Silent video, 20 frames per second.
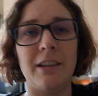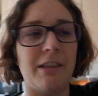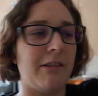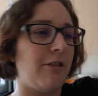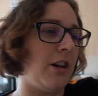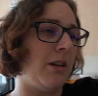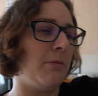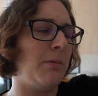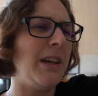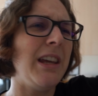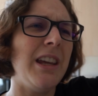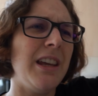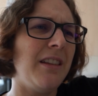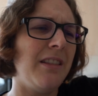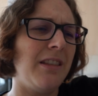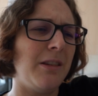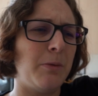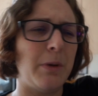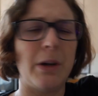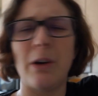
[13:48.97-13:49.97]
it's gonna be
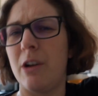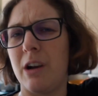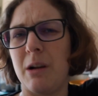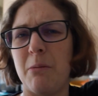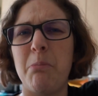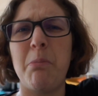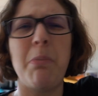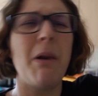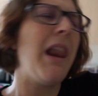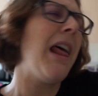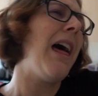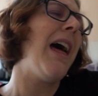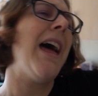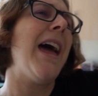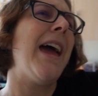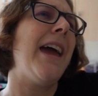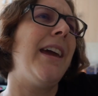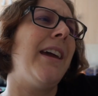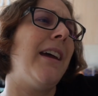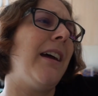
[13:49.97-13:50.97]
easy, we're gonna
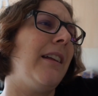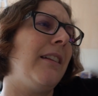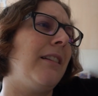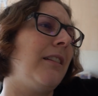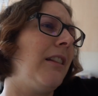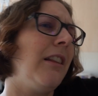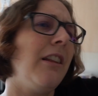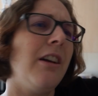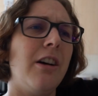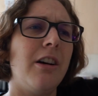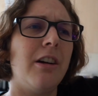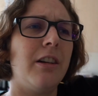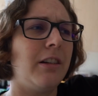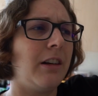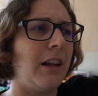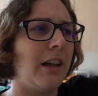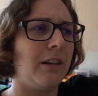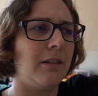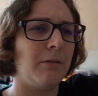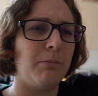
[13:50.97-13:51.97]
play and
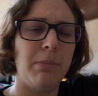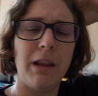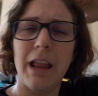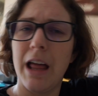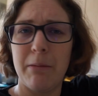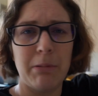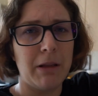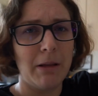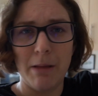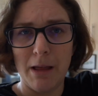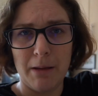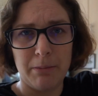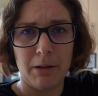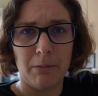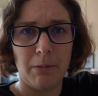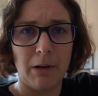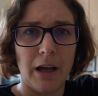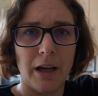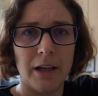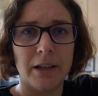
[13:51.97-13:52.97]
learn and blah blah blah
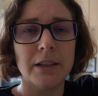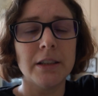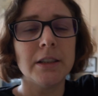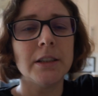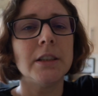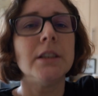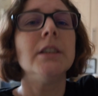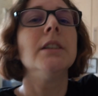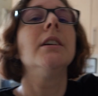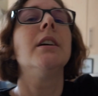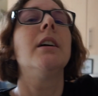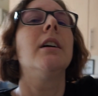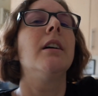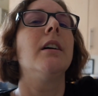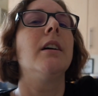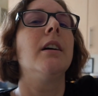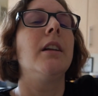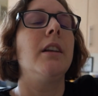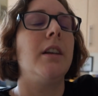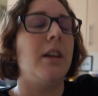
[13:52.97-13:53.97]
blah blah.
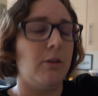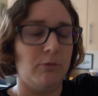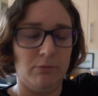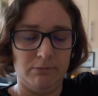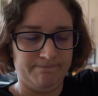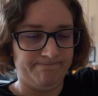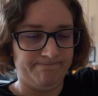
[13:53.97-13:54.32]
No.